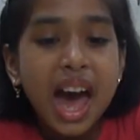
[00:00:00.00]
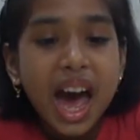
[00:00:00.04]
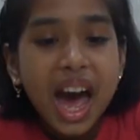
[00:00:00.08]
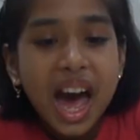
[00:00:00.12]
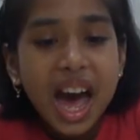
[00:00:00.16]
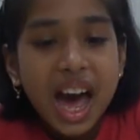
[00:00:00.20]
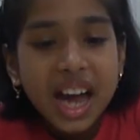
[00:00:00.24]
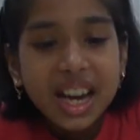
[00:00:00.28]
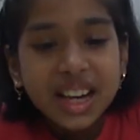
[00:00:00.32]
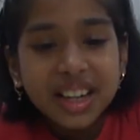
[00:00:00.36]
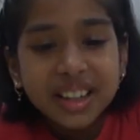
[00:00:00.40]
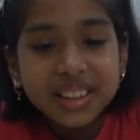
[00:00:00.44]

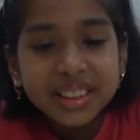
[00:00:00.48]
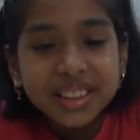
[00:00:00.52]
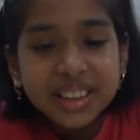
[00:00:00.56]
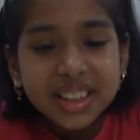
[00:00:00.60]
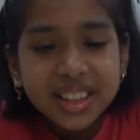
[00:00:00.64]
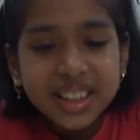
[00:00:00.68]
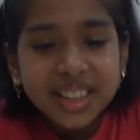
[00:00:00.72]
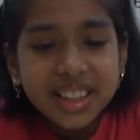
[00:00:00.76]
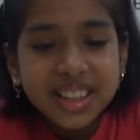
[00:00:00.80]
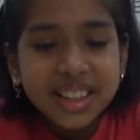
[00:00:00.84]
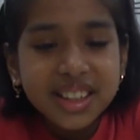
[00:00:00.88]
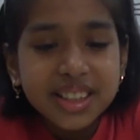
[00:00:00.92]
And
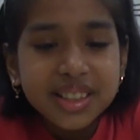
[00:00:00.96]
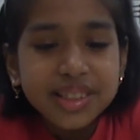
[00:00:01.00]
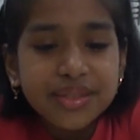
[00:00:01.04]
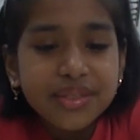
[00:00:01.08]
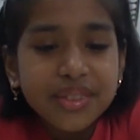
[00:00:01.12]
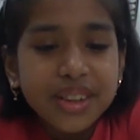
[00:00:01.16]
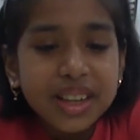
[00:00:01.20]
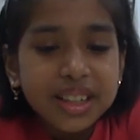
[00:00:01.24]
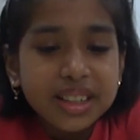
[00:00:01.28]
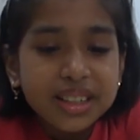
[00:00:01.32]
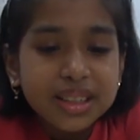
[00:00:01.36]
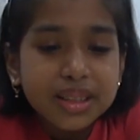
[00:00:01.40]
these
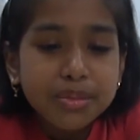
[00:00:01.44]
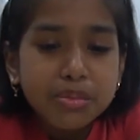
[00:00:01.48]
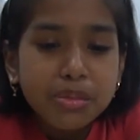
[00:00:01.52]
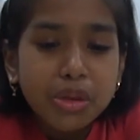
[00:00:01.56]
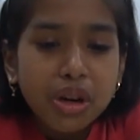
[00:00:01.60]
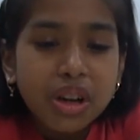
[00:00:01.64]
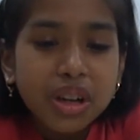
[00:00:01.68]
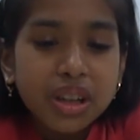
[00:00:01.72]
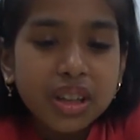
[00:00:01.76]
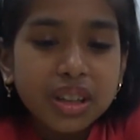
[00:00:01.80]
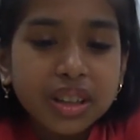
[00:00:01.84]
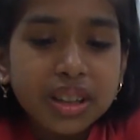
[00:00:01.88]
very
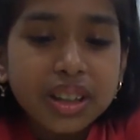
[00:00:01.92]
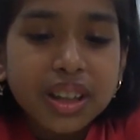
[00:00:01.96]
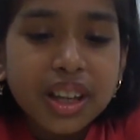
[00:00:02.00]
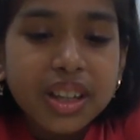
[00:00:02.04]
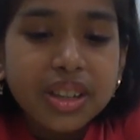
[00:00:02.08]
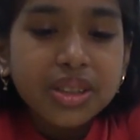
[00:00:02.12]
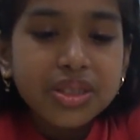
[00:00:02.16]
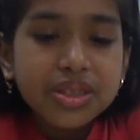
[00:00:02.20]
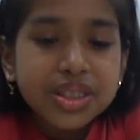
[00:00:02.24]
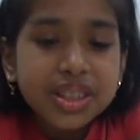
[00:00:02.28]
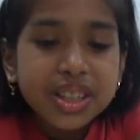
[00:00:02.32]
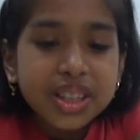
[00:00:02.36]
small,
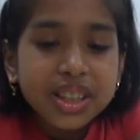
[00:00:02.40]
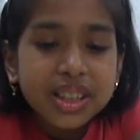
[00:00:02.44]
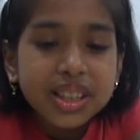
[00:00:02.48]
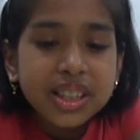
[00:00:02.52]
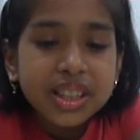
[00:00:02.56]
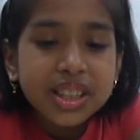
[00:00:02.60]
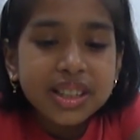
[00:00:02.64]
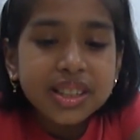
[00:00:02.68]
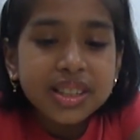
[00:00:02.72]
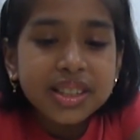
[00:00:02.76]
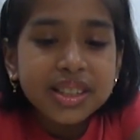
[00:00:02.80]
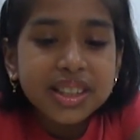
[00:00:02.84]
can you see
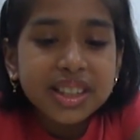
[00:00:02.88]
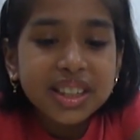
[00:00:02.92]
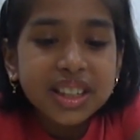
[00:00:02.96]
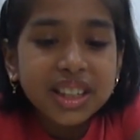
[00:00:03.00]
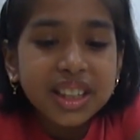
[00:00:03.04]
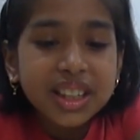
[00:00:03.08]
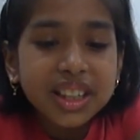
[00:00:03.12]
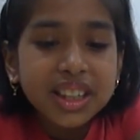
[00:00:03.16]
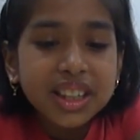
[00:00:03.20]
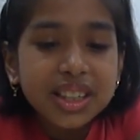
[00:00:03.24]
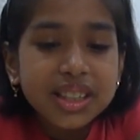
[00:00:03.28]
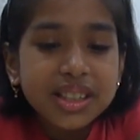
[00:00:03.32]
these
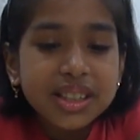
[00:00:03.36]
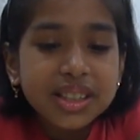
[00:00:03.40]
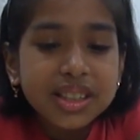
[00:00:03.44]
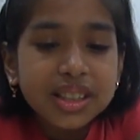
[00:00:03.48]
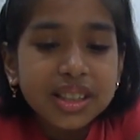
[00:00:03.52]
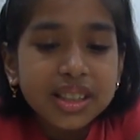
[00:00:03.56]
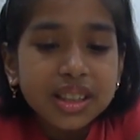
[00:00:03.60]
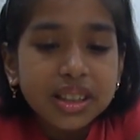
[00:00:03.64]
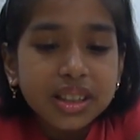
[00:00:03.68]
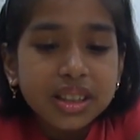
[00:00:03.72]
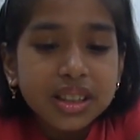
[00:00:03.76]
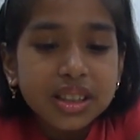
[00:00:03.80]
seeds
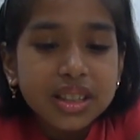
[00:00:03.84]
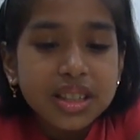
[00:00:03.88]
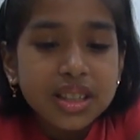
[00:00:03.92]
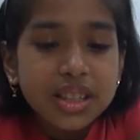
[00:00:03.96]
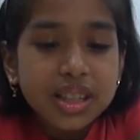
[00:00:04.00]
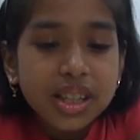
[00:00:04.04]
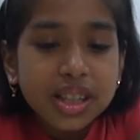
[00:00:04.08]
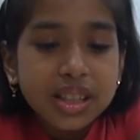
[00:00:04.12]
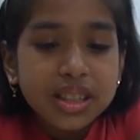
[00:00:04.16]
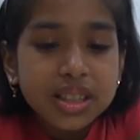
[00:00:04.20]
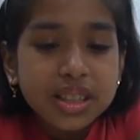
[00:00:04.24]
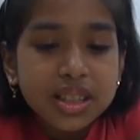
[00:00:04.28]

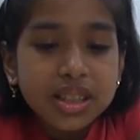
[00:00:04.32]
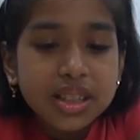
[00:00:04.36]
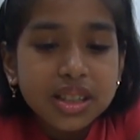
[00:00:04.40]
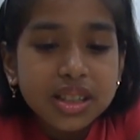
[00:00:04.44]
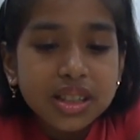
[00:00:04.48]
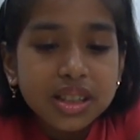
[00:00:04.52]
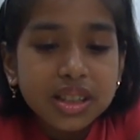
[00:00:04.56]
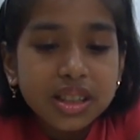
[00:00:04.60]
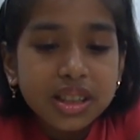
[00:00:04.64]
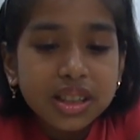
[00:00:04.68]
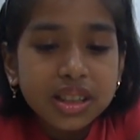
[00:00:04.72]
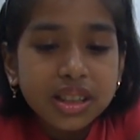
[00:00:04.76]
just
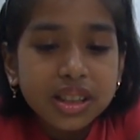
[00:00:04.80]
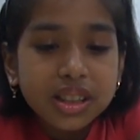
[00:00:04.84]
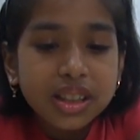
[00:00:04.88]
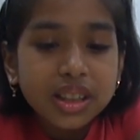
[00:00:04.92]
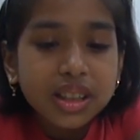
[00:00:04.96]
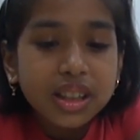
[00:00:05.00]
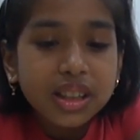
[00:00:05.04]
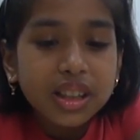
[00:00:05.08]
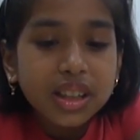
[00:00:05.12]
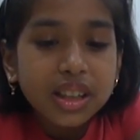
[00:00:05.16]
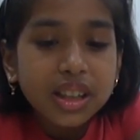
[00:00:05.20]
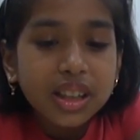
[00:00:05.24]

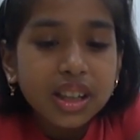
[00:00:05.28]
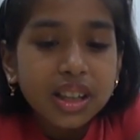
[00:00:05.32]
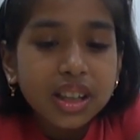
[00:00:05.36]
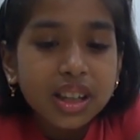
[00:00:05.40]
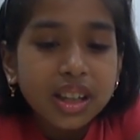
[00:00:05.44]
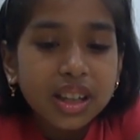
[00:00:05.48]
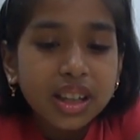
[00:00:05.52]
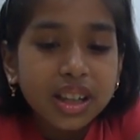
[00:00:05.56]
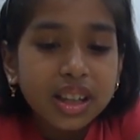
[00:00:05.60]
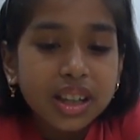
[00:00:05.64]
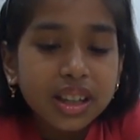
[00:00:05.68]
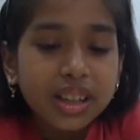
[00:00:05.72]

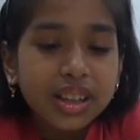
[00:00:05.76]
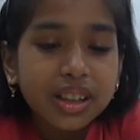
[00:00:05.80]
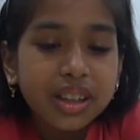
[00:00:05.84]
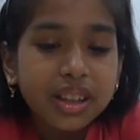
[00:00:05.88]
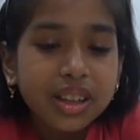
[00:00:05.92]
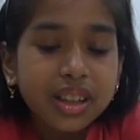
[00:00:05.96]
here?